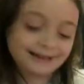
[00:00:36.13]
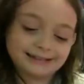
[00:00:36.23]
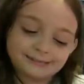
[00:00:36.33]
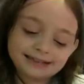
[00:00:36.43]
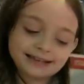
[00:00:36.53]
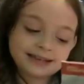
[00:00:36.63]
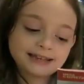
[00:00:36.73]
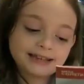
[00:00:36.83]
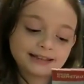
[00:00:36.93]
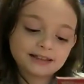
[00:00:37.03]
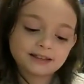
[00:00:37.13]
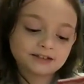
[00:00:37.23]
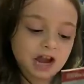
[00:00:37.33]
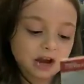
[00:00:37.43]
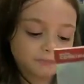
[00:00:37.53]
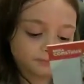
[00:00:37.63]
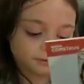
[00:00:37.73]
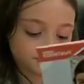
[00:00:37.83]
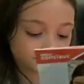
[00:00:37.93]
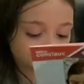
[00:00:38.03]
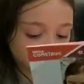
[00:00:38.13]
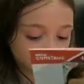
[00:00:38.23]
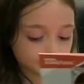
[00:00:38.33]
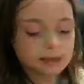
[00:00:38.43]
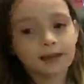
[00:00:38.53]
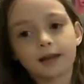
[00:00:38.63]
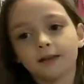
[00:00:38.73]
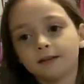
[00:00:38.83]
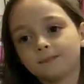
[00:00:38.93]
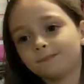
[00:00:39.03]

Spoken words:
My name is Ziggy, and this is child proof. We're not like